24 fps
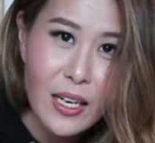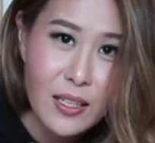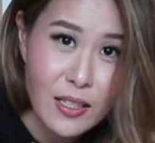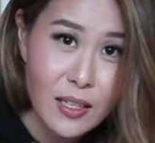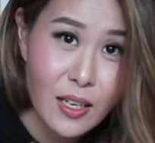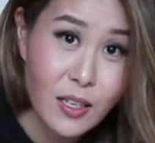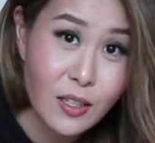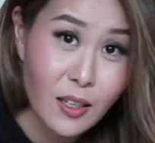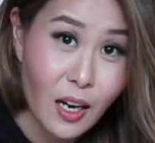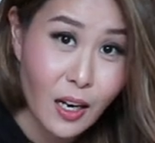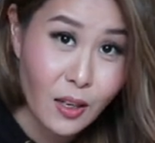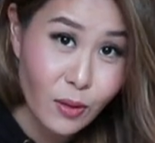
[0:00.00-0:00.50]
I
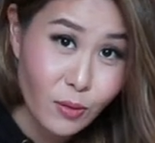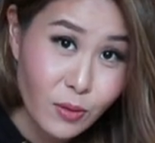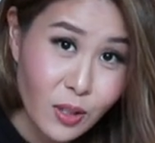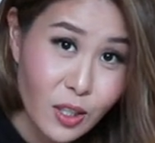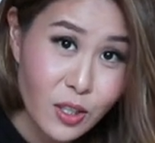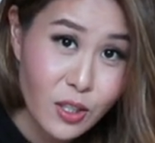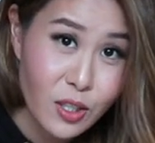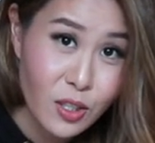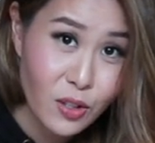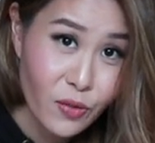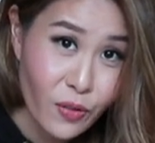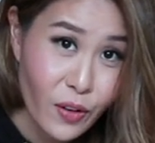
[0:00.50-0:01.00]
say I don't
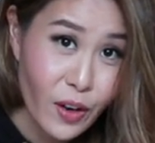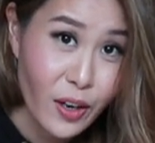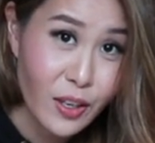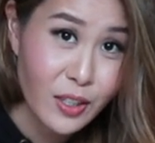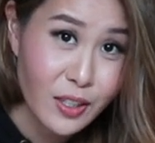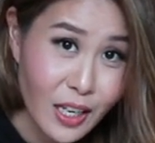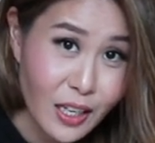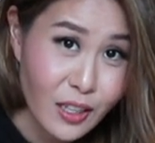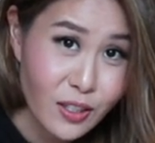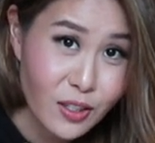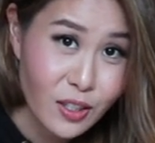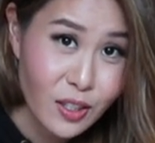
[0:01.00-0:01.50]
think she's very
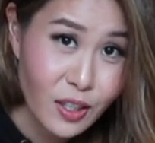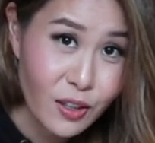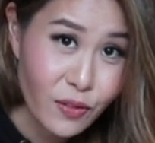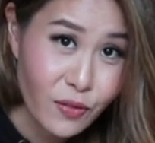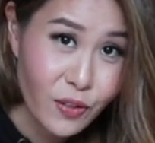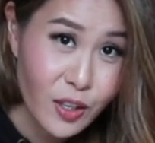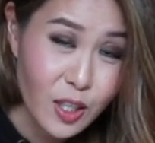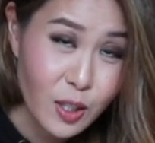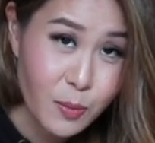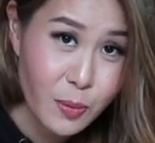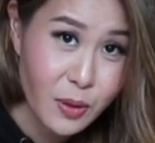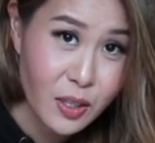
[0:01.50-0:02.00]
intelligent at
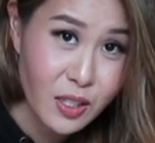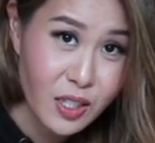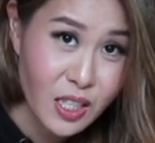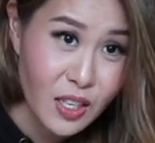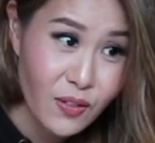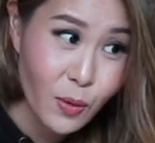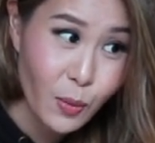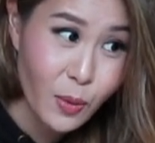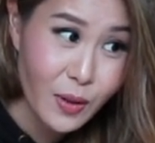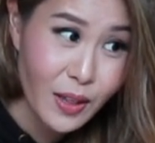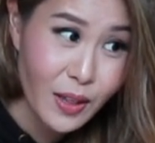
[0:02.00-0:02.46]
first, because even